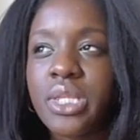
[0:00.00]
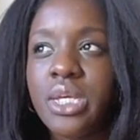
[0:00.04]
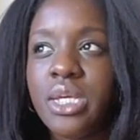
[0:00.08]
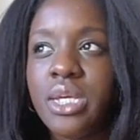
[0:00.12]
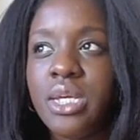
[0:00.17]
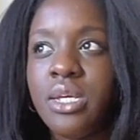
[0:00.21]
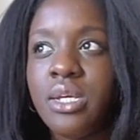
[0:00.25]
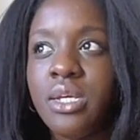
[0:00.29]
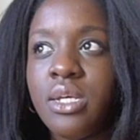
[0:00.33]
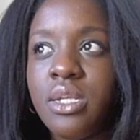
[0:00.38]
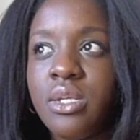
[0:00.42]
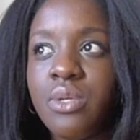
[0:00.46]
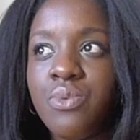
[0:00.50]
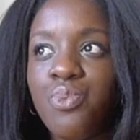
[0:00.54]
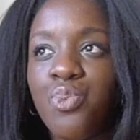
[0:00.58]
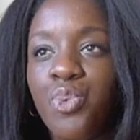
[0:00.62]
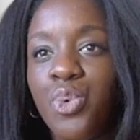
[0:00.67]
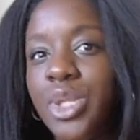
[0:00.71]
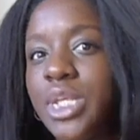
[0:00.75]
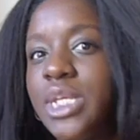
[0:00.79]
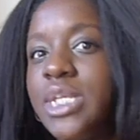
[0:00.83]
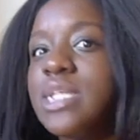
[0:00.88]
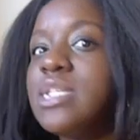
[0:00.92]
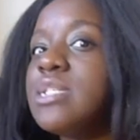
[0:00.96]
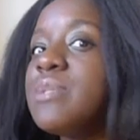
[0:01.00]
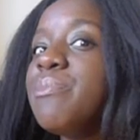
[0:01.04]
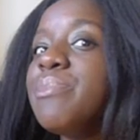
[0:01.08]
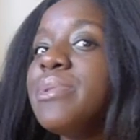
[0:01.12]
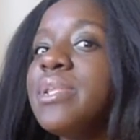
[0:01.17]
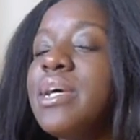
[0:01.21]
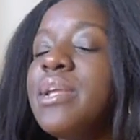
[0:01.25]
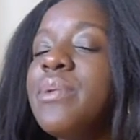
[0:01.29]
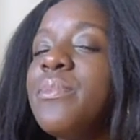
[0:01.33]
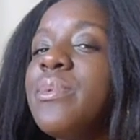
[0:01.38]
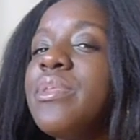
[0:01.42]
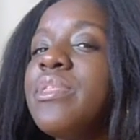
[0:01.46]
it really does
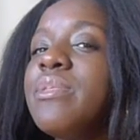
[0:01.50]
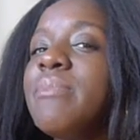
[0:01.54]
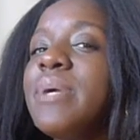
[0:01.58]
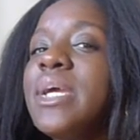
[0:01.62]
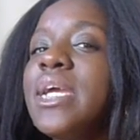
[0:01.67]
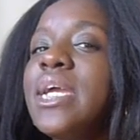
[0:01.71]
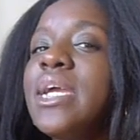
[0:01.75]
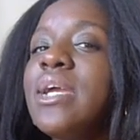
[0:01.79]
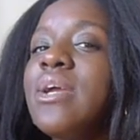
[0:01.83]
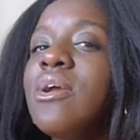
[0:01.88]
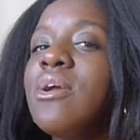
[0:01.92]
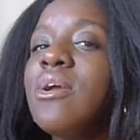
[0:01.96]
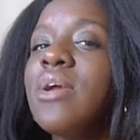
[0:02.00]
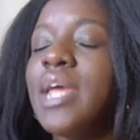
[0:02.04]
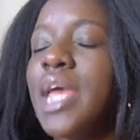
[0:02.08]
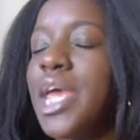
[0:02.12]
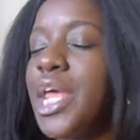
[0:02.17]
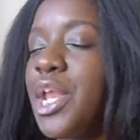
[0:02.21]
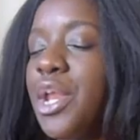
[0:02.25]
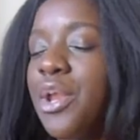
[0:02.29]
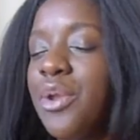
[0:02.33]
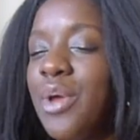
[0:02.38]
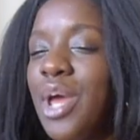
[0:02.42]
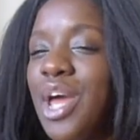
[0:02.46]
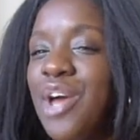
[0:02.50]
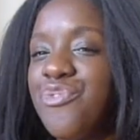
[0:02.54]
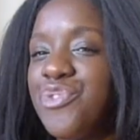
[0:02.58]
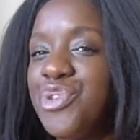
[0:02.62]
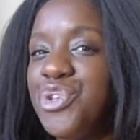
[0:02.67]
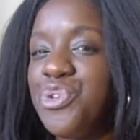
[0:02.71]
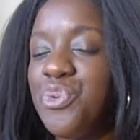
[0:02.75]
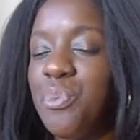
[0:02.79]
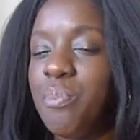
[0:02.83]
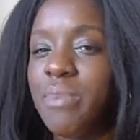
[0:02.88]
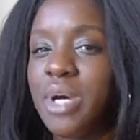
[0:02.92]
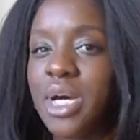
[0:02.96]
blend with my hair, and I don't have to
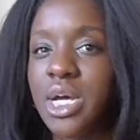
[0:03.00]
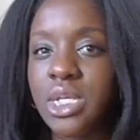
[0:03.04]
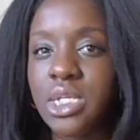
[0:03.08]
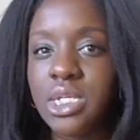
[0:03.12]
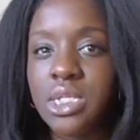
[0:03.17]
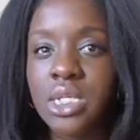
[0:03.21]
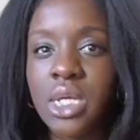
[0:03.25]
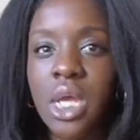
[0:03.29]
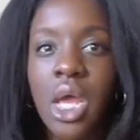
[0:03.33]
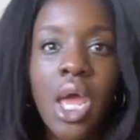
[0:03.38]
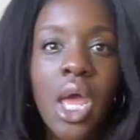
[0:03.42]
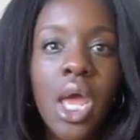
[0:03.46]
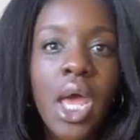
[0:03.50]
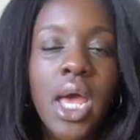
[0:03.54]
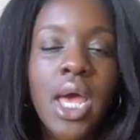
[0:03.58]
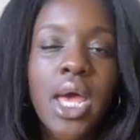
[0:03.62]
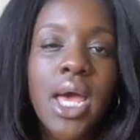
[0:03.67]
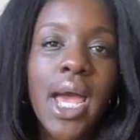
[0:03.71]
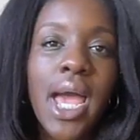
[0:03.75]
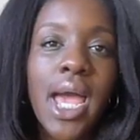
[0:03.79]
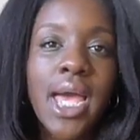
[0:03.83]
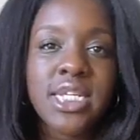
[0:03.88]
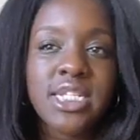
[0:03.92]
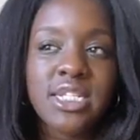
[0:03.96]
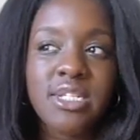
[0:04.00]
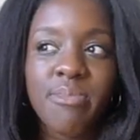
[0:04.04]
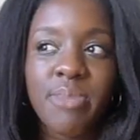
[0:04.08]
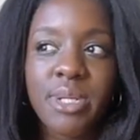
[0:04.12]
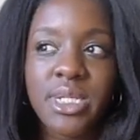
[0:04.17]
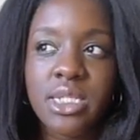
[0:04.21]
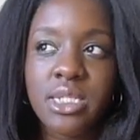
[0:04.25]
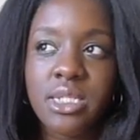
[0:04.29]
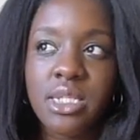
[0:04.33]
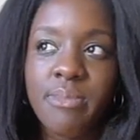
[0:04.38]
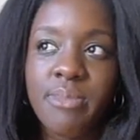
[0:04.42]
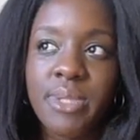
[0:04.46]
do much,
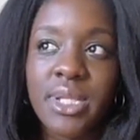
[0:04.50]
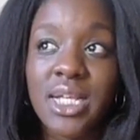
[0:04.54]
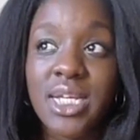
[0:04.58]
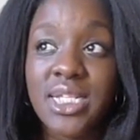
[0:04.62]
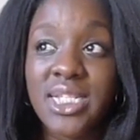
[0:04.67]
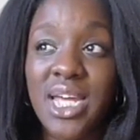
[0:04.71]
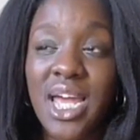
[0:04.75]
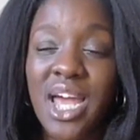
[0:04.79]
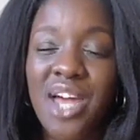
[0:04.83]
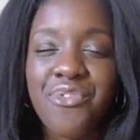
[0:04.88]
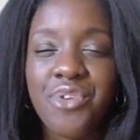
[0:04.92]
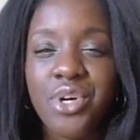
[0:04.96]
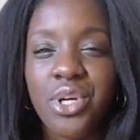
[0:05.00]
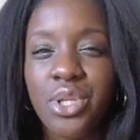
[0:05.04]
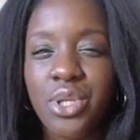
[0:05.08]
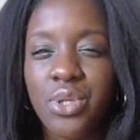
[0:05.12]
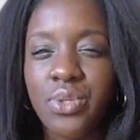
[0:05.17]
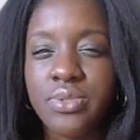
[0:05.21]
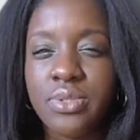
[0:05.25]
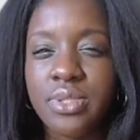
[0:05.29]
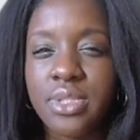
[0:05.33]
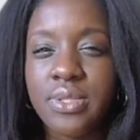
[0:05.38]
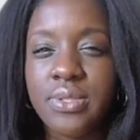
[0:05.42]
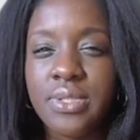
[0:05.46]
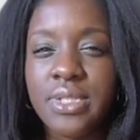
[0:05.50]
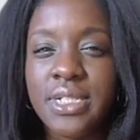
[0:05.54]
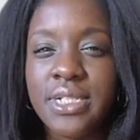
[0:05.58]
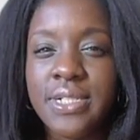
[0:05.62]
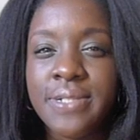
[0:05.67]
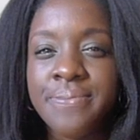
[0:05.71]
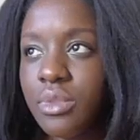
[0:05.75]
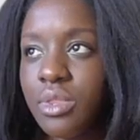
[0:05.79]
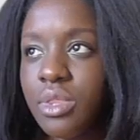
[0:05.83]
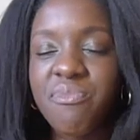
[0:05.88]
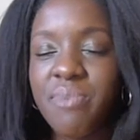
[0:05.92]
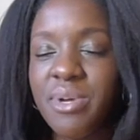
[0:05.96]
especially because I have a closure
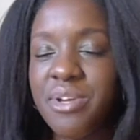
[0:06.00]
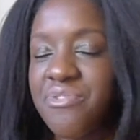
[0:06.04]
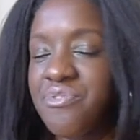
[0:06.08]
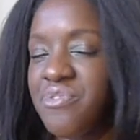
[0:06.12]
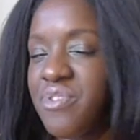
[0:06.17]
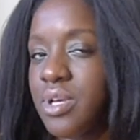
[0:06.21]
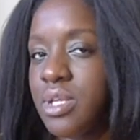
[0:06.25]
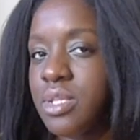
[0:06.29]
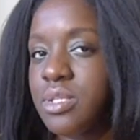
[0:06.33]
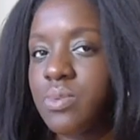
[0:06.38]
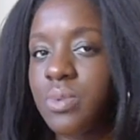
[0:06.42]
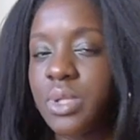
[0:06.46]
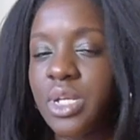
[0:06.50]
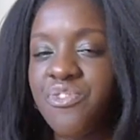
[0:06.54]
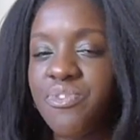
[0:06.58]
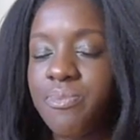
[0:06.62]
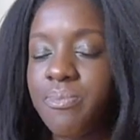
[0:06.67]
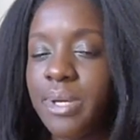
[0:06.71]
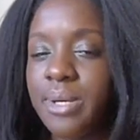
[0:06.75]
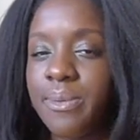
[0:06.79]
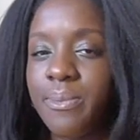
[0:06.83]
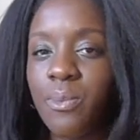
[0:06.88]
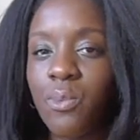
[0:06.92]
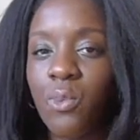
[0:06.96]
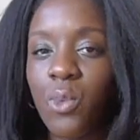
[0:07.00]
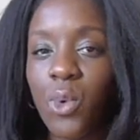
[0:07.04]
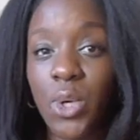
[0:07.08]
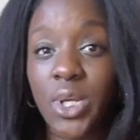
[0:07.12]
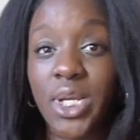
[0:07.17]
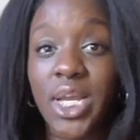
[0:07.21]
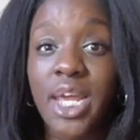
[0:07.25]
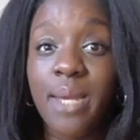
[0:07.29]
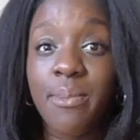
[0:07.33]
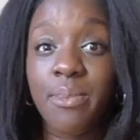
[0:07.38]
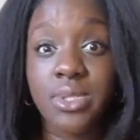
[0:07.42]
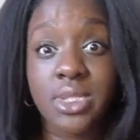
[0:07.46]
on. My friends
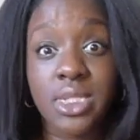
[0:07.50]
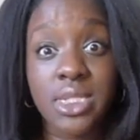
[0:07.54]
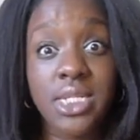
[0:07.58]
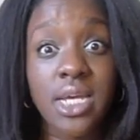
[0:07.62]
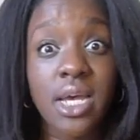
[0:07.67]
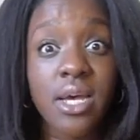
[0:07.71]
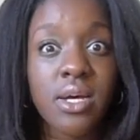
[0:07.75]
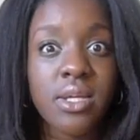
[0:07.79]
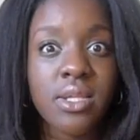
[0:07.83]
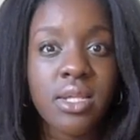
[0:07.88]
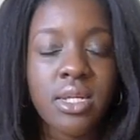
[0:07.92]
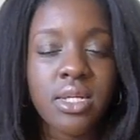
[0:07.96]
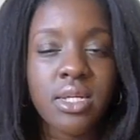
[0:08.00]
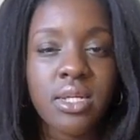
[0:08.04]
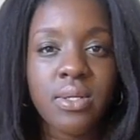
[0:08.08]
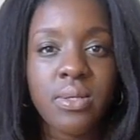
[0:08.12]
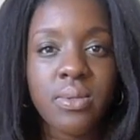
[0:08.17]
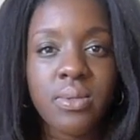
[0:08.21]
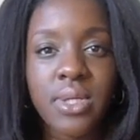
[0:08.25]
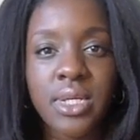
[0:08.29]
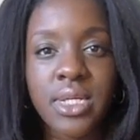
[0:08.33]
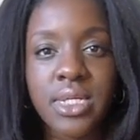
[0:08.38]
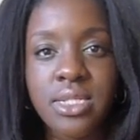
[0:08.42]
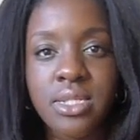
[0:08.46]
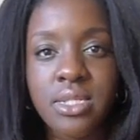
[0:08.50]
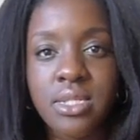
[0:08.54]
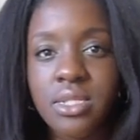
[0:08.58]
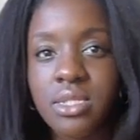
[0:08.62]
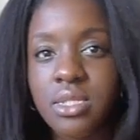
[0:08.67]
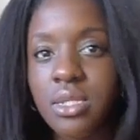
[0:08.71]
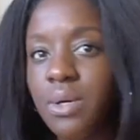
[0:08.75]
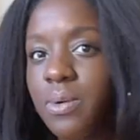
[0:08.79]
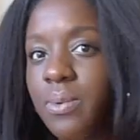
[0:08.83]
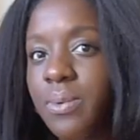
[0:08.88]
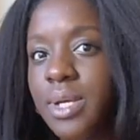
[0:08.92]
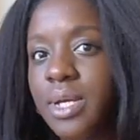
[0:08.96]
weren't able to tell that it is a
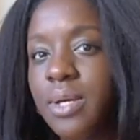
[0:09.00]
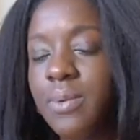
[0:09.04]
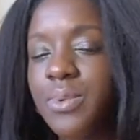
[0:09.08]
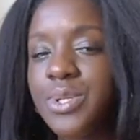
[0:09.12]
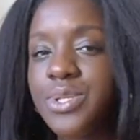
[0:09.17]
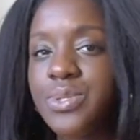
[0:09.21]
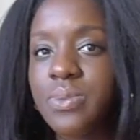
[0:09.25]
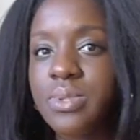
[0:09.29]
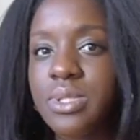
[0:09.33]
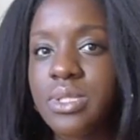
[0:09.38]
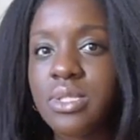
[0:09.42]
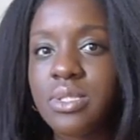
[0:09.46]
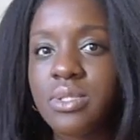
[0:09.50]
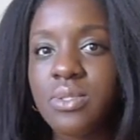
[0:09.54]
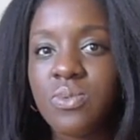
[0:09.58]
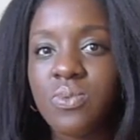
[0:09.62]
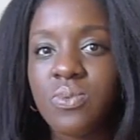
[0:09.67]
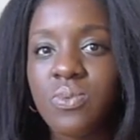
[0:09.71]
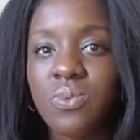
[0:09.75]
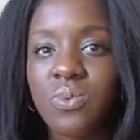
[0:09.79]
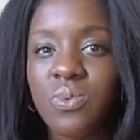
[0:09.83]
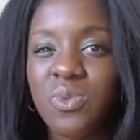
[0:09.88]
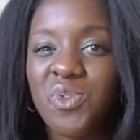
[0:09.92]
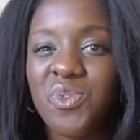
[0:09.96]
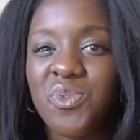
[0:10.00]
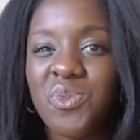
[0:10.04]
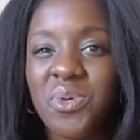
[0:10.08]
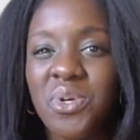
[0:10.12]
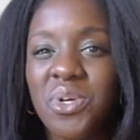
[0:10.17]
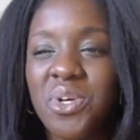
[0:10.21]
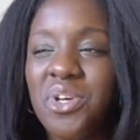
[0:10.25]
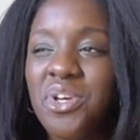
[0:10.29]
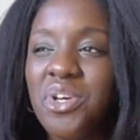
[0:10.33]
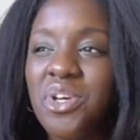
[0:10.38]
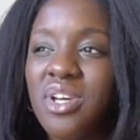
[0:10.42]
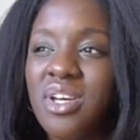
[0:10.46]
sew-in, which was
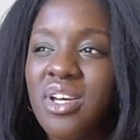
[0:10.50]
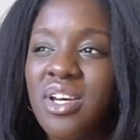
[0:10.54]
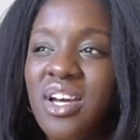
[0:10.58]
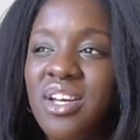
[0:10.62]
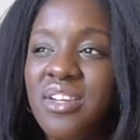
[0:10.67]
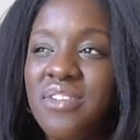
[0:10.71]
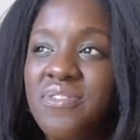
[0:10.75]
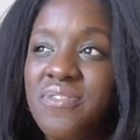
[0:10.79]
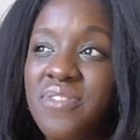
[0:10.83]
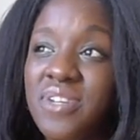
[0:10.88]
kind of